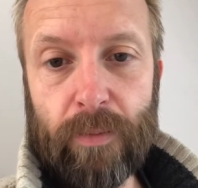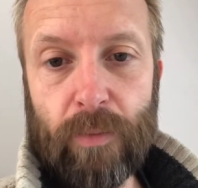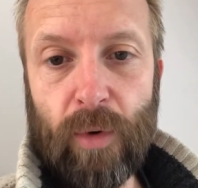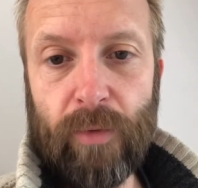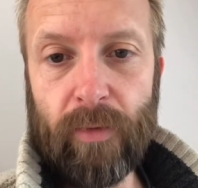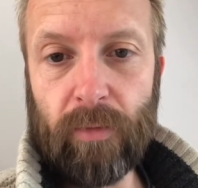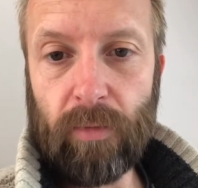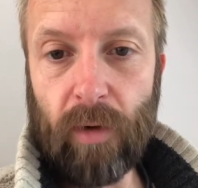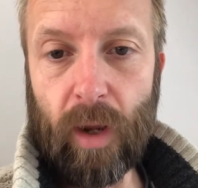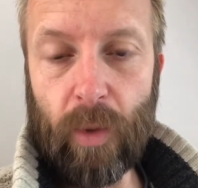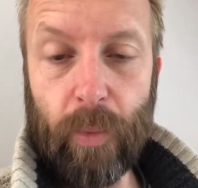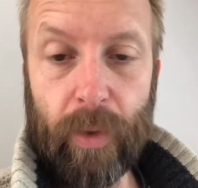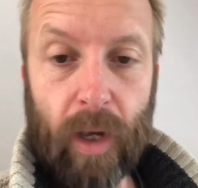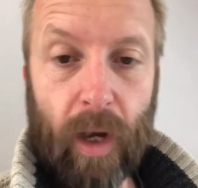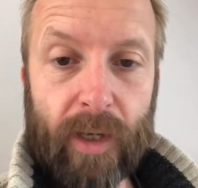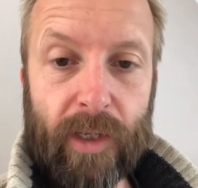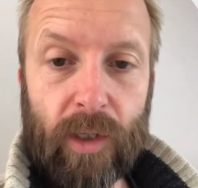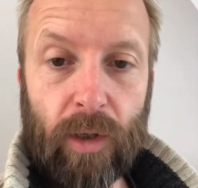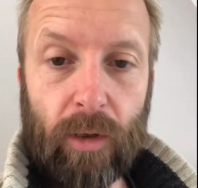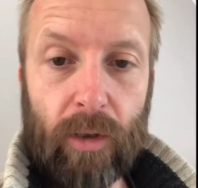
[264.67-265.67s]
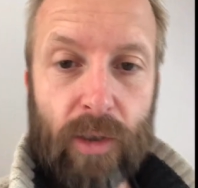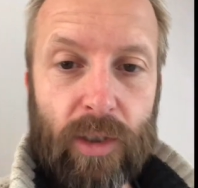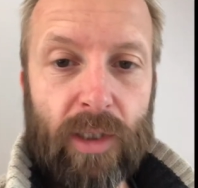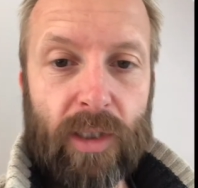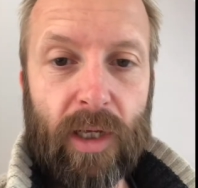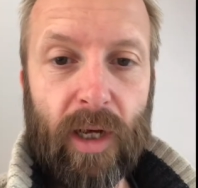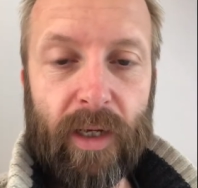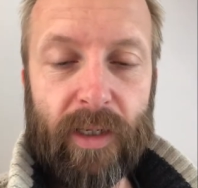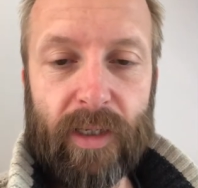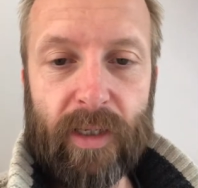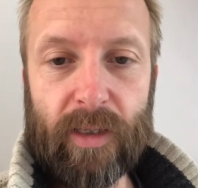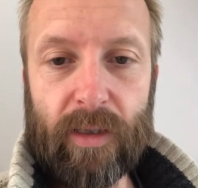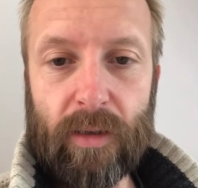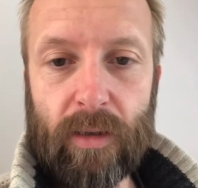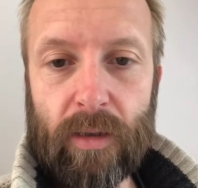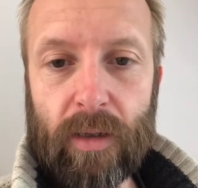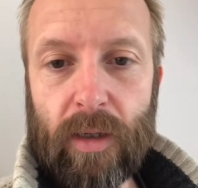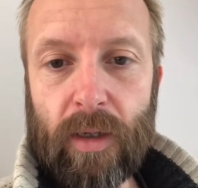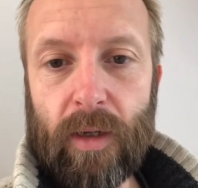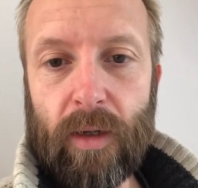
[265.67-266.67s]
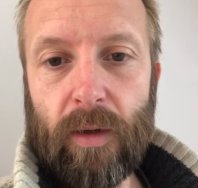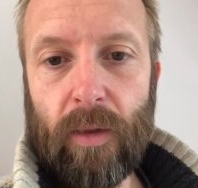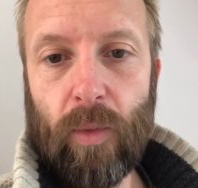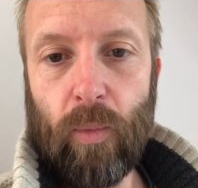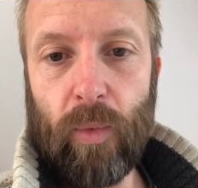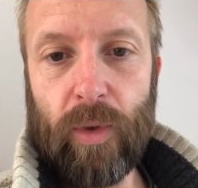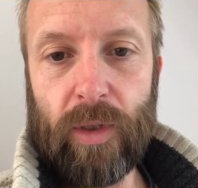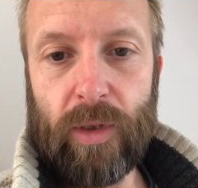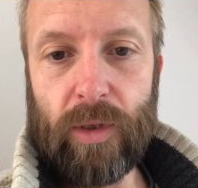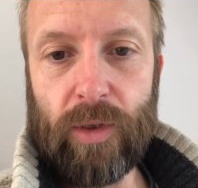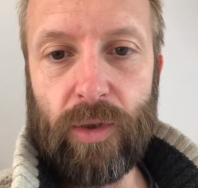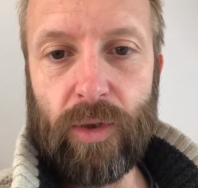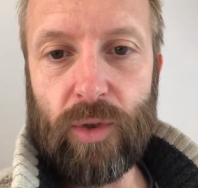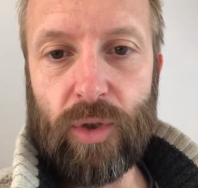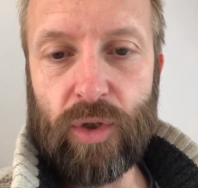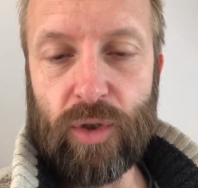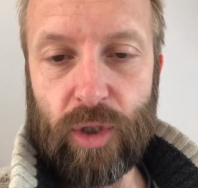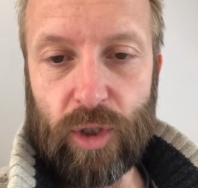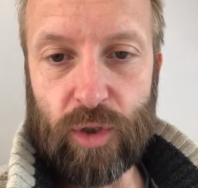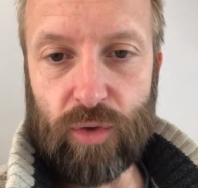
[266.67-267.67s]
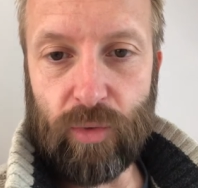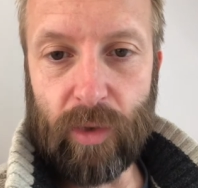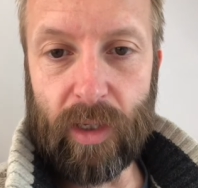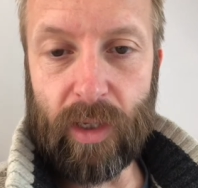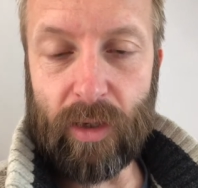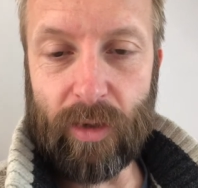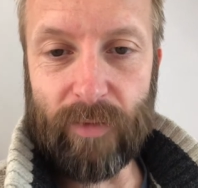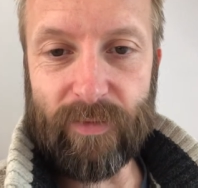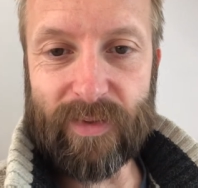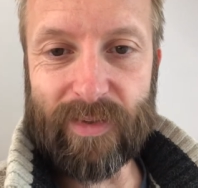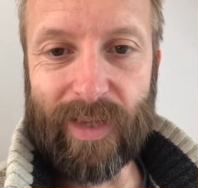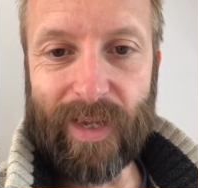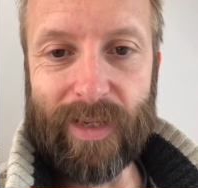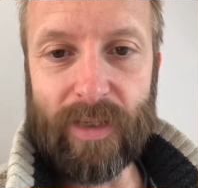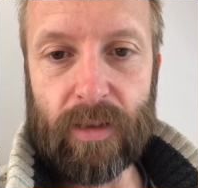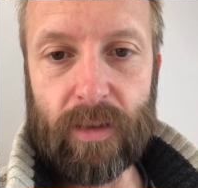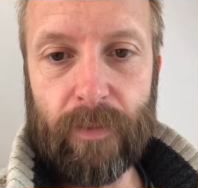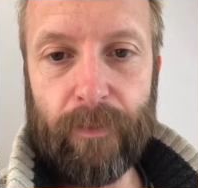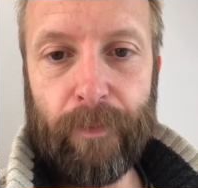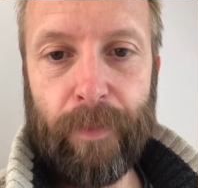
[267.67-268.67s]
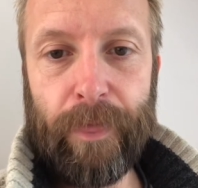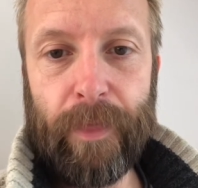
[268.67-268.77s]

More of a right-wing ideology, the idea that with the shrinking of state,